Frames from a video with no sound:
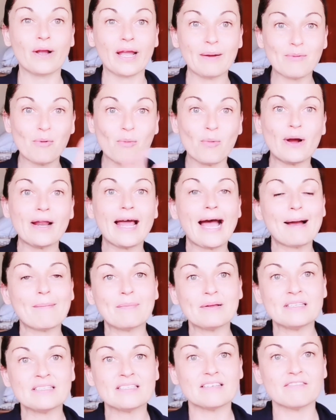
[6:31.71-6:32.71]
okay,
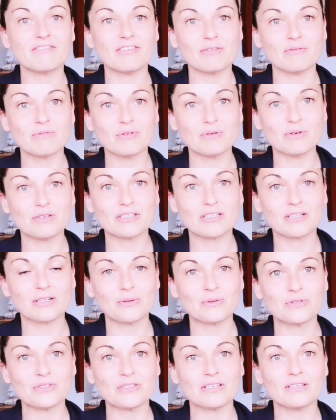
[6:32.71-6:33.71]
what happens if your root
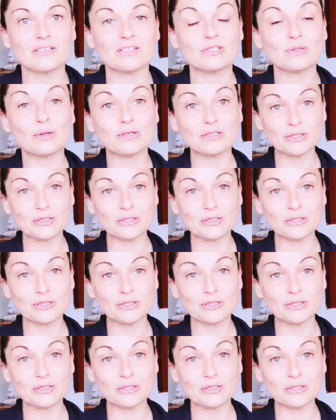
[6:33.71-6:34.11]
is closed?